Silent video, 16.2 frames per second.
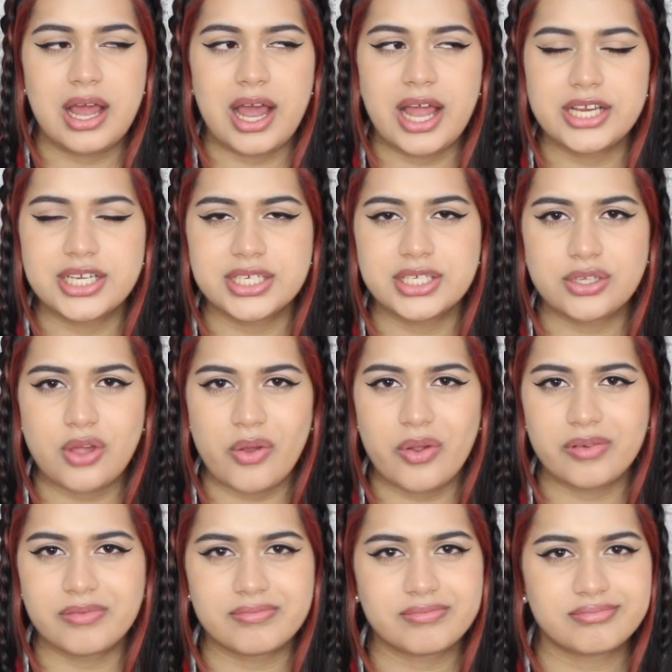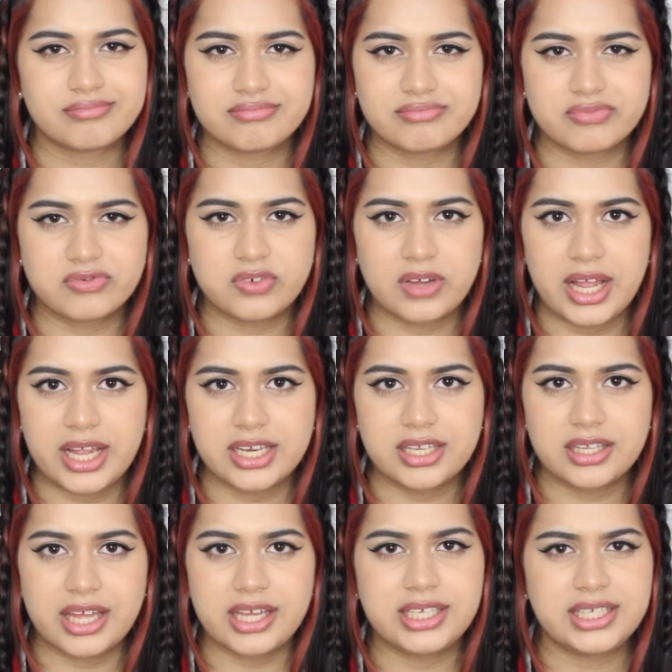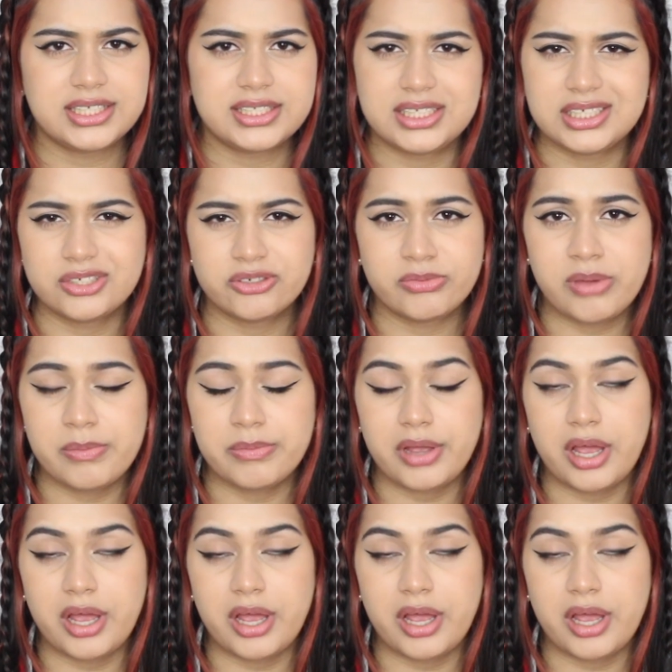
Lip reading: I just don't find that easy to remember.